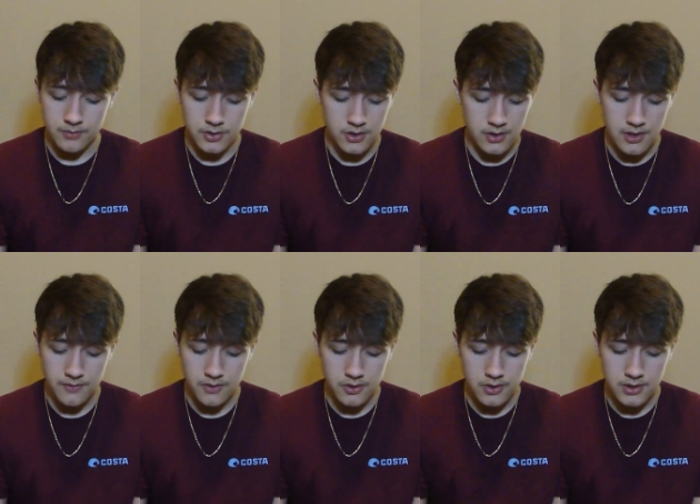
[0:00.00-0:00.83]
sure they
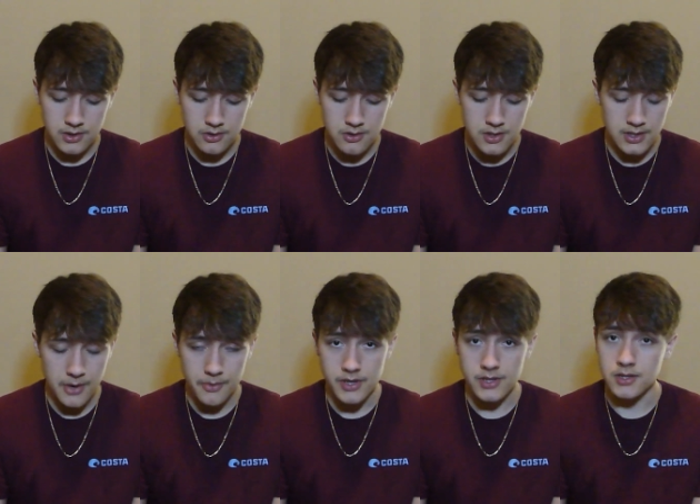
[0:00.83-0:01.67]
feel good too because
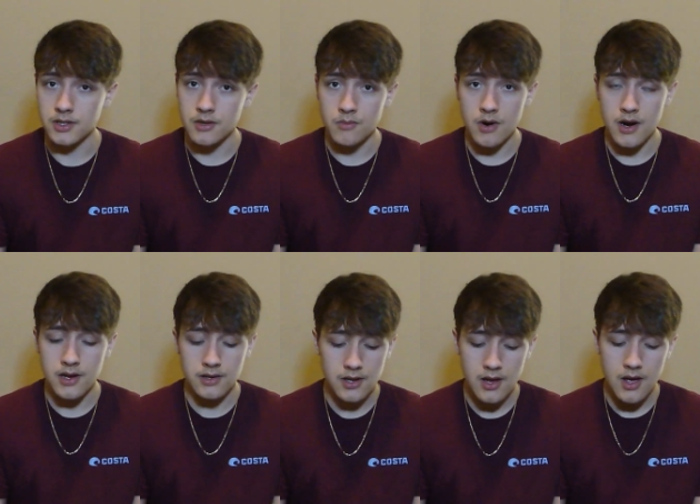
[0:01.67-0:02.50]
HyperX is a good brand.